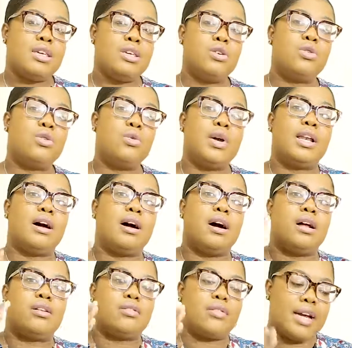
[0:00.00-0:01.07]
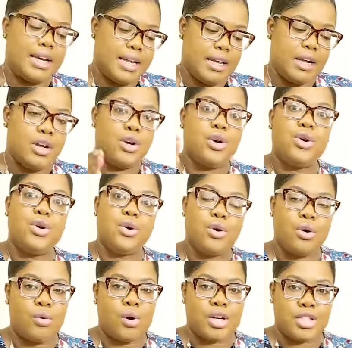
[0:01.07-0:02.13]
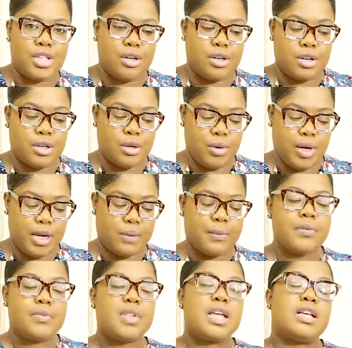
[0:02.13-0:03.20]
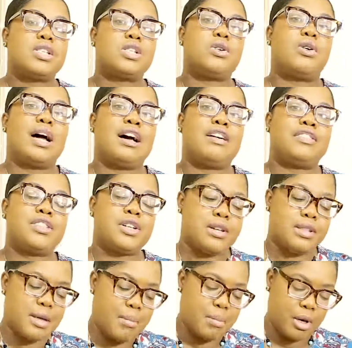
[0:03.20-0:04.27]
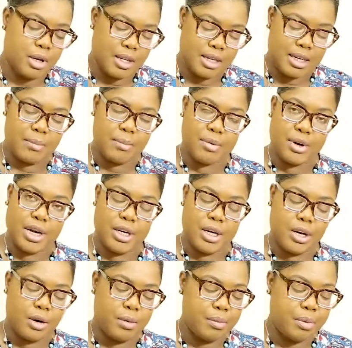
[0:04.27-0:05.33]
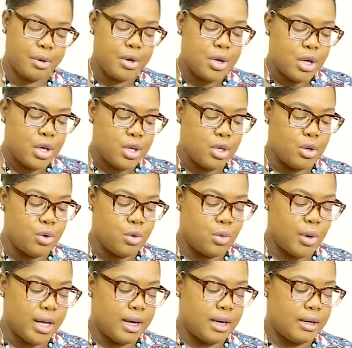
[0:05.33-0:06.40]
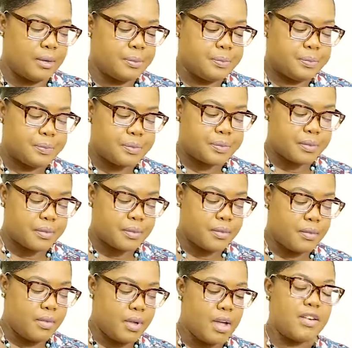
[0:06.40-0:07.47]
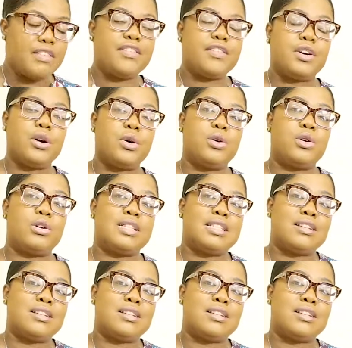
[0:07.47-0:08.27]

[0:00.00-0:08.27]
you will already know what you're doing. So after the monthly brain dump, you will go